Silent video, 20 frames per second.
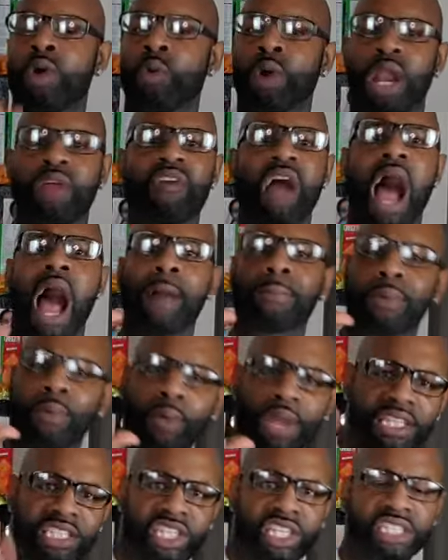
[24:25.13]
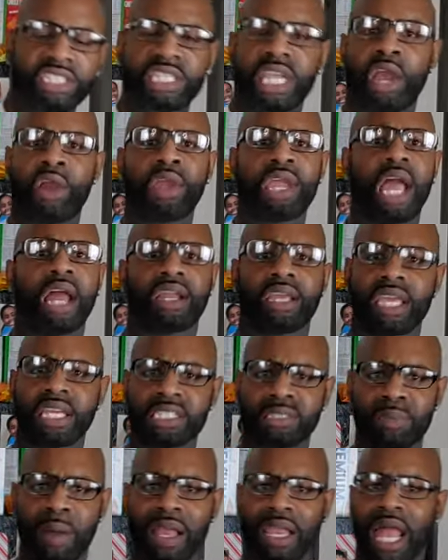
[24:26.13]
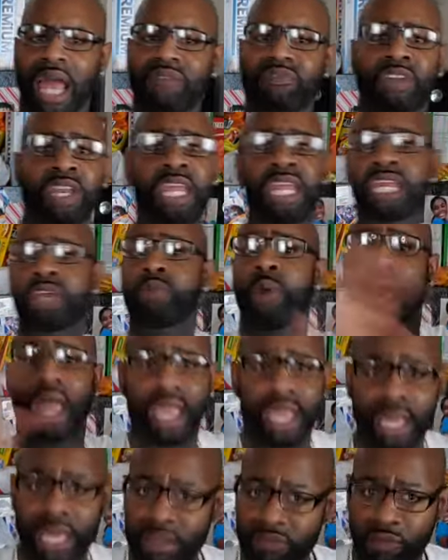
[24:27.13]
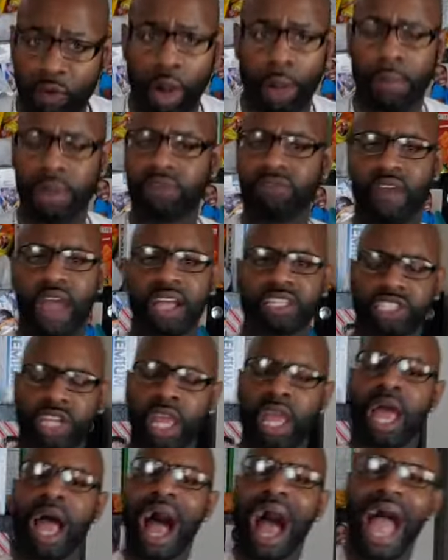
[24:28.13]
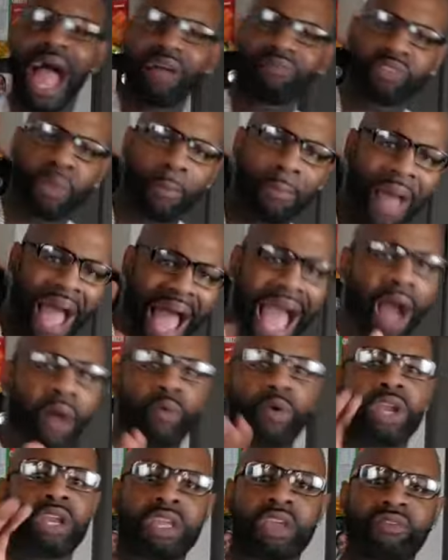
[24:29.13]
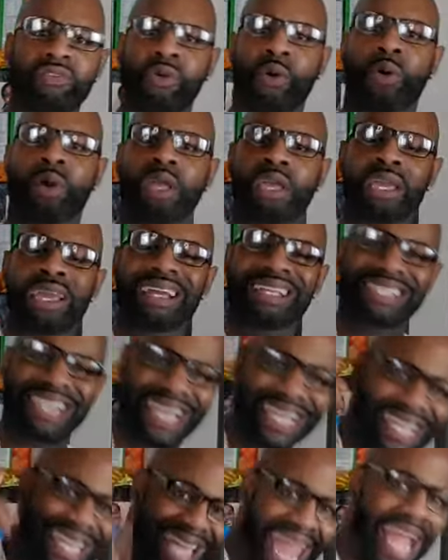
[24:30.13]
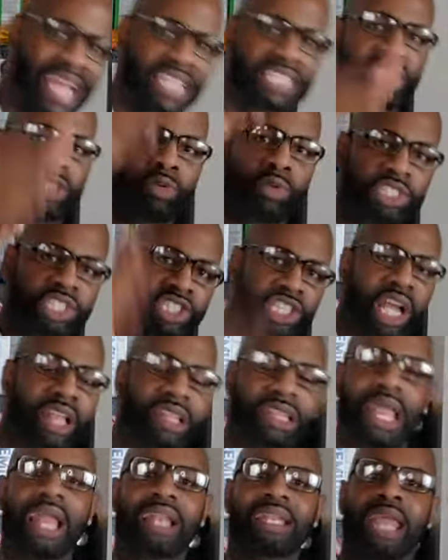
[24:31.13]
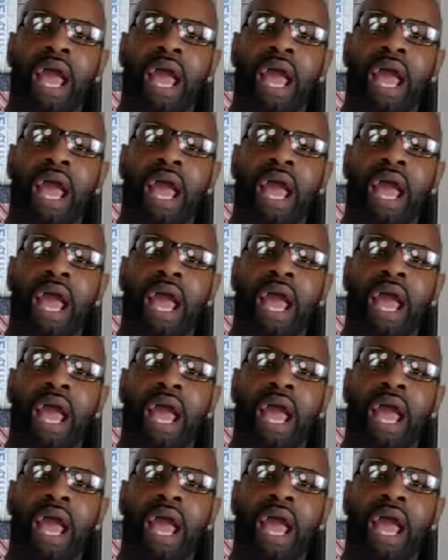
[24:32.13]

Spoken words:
whatever operation he's carrying out against my life in any way, any form, any fashion. I have the power and the authority to cancel and shut that